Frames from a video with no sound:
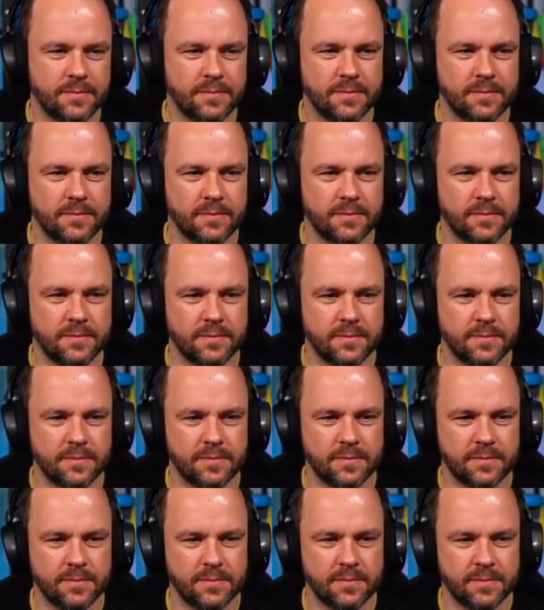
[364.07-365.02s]

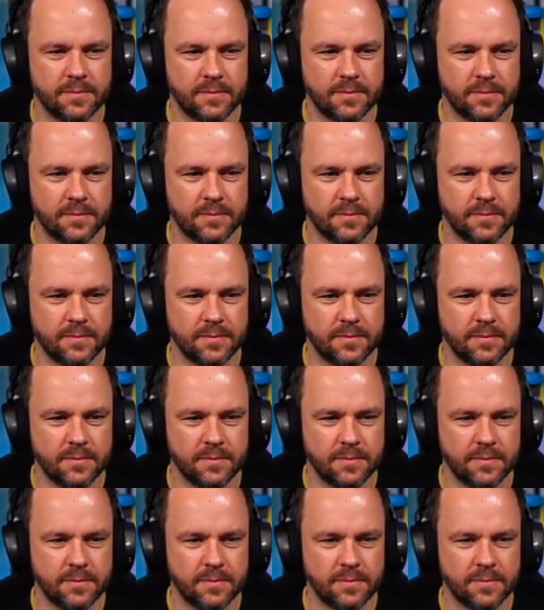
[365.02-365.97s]

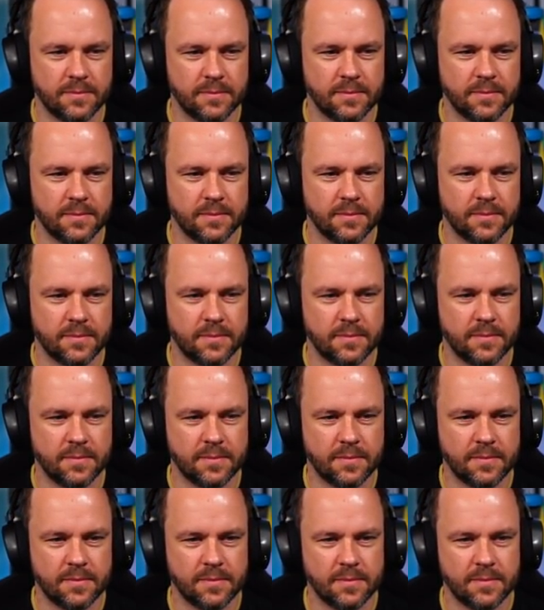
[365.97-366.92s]

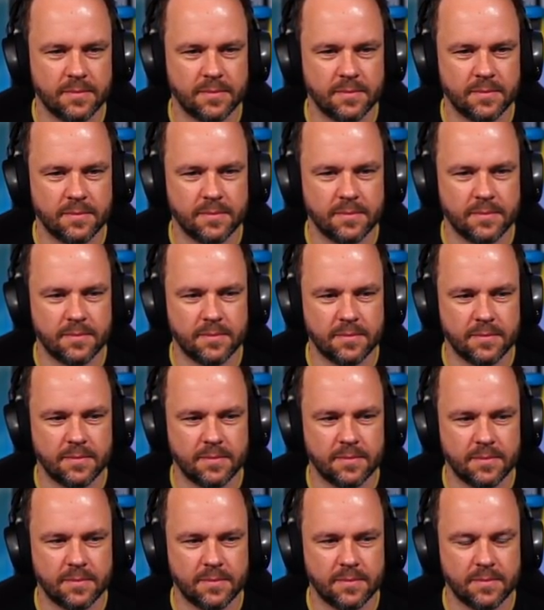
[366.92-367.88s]

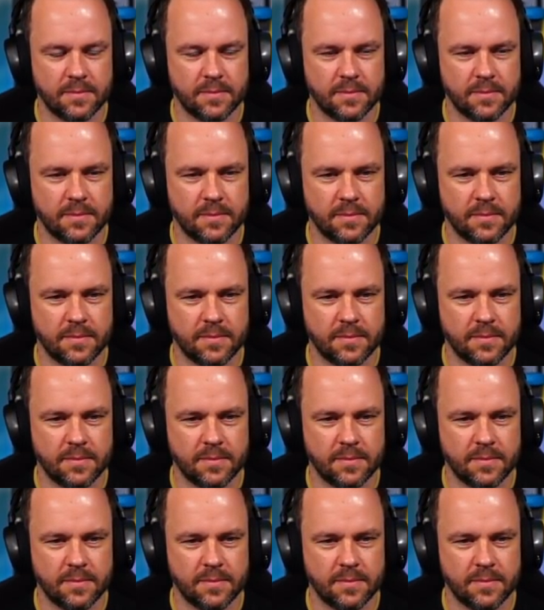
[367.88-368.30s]
This person isn't speaking.